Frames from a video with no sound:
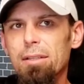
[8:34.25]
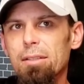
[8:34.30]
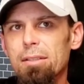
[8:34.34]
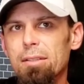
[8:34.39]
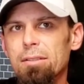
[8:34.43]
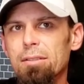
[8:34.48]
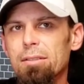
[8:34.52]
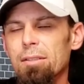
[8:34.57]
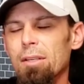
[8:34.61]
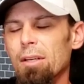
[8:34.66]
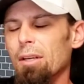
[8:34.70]

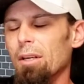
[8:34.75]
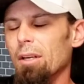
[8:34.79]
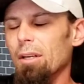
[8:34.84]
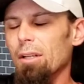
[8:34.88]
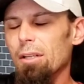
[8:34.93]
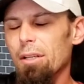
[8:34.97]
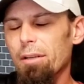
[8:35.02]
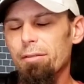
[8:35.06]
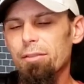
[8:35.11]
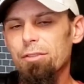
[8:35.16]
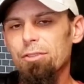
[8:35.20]
Is
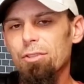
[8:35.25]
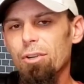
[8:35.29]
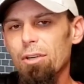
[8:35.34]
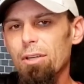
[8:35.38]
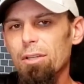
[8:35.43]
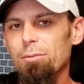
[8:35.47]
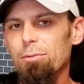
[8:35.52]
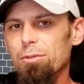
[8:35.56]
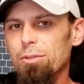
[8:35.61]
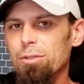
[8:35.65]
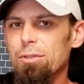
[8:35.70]

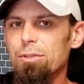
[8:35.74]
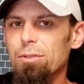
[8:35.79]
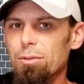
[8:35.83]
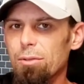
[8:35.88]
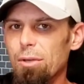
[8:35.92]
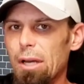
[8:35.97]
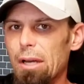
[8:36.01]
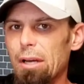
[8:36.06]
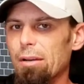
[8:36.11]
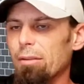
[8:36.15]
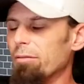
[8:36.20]
11Charlie will still
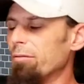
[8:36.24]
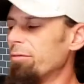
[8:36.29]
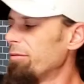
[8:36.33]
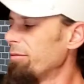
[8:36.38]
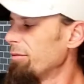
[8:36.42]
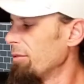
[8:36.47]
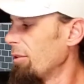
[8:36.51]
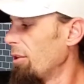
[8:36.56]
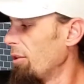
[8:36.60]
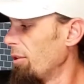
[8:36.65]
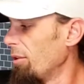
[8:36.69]
have
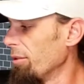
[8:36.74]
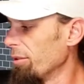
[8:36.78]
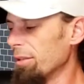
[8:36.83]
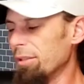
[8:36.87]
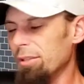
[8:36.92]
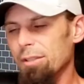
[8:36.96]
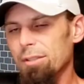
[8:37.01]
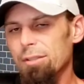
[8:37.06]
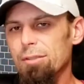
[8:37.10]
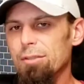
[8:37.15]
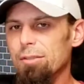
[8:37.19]
all
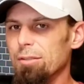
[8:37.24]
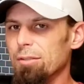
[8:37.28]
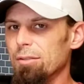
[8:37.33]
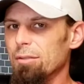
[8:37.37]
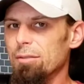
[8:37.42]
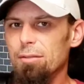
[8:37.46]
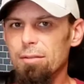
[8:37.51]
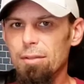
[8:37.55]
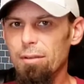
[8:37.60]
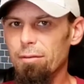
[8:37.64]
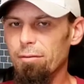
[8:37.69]
these
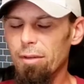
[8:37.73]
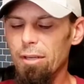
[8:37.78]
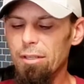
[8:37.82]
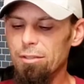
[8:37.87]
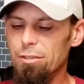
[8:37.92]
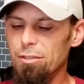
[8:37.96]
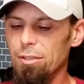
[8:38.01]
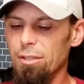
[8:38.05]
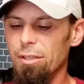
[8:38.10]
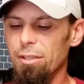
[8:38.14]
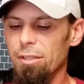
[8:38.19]

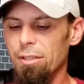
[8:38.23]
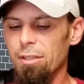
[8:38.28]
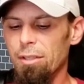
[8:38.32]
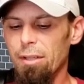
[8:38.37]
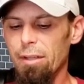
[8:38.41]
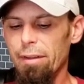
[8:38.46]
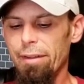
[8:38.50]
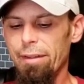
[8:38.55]
eventually.